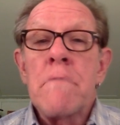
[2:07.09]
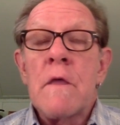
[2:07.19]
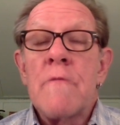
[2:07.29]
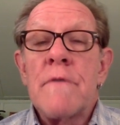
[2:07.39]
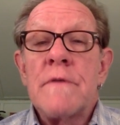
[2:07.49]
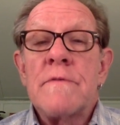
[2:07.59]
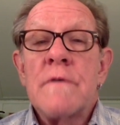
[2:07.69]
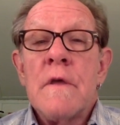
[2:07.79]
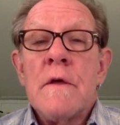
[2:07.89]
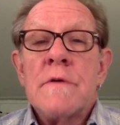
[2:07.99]
If it's
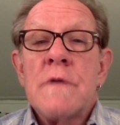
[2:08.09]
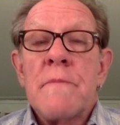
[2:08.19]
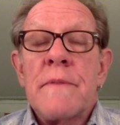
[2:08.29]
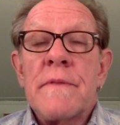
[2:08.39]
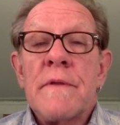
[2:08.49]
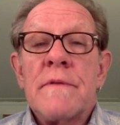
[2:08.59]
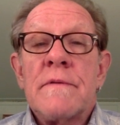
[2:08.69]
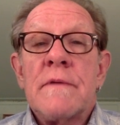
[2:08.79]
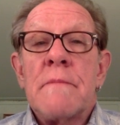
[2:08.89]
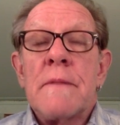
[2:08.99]
something that
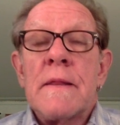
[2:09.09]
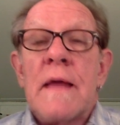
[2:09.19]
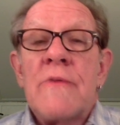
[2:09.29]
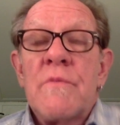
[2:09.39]
seemingly has